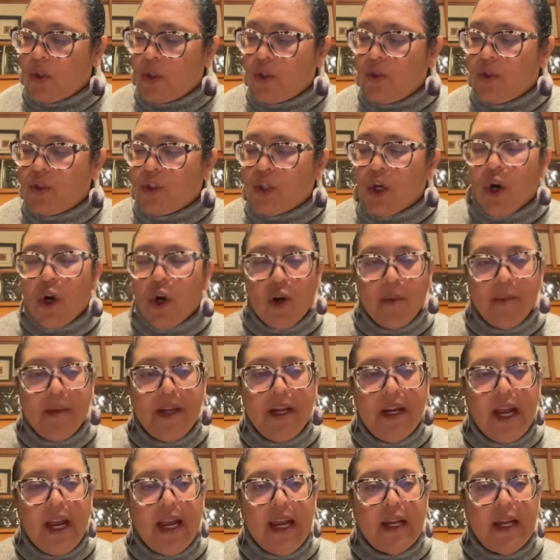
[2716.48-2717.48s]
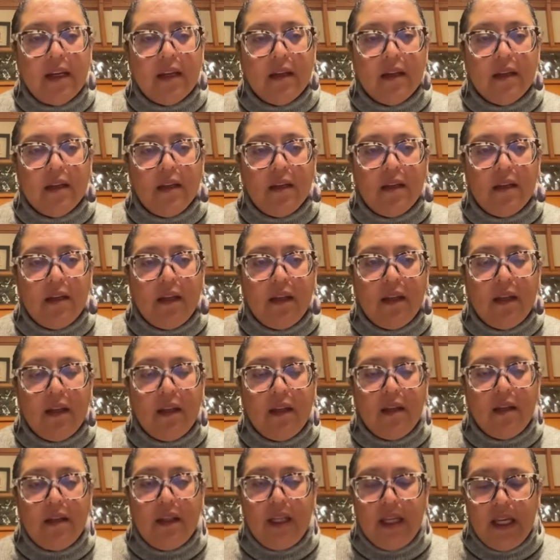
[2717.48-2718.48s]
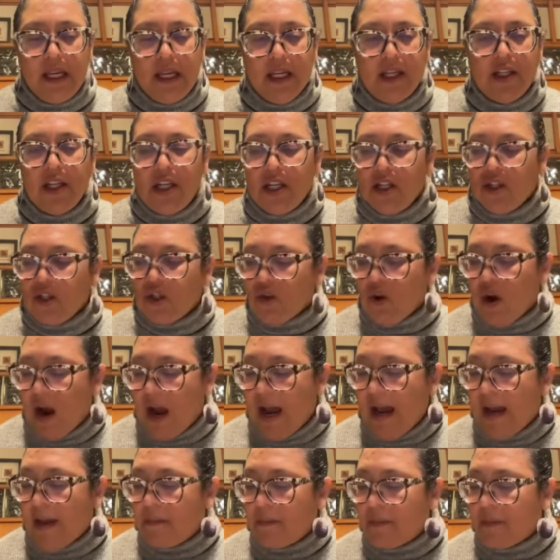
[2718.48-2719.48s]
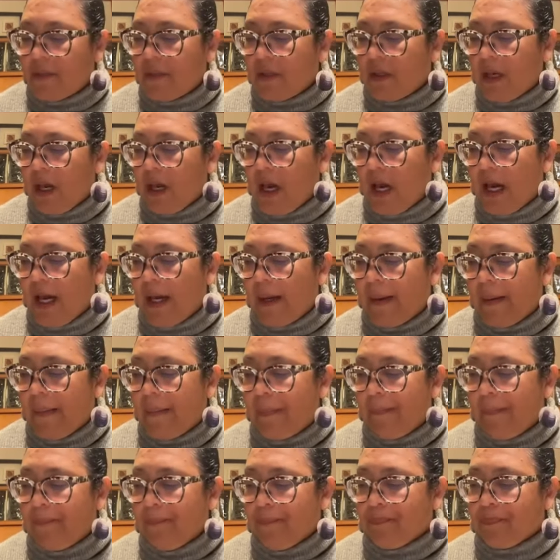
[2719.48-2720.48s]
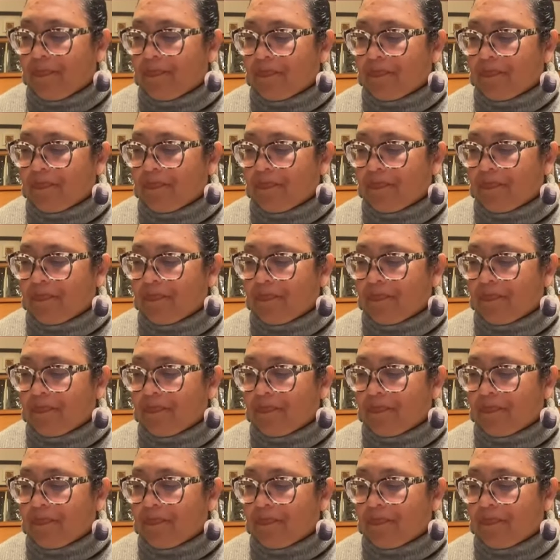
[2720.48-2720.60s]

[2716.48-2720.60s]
terminate the Indian tribes, and